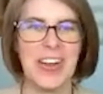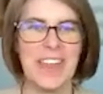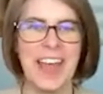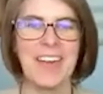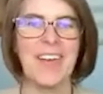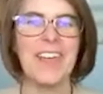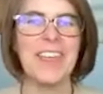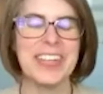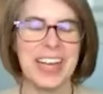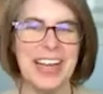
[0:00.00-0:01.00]
on that all
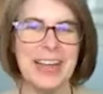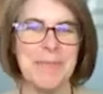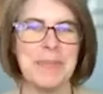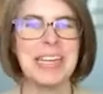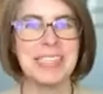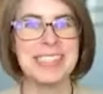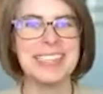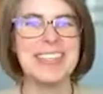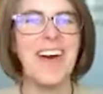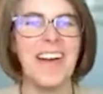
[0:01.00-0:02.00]
the time because
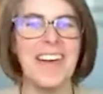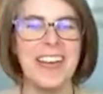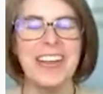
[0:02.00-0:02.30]
that's hard.